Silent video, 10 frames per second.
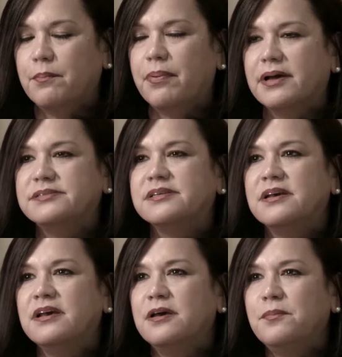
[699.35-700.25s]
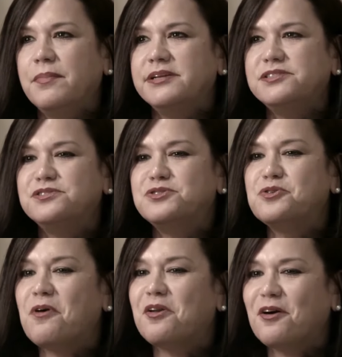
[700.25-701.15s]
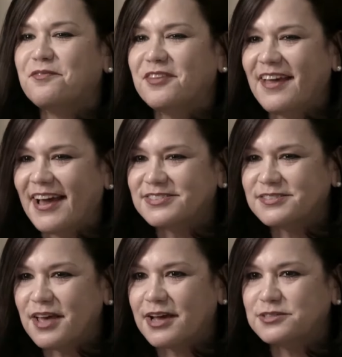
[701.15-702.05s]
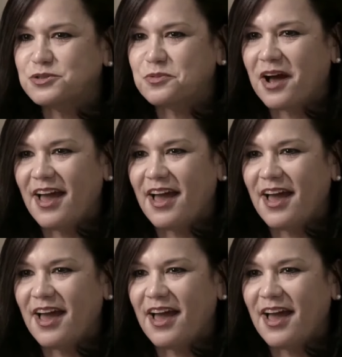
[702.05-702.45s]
But patients do quite often ask that, do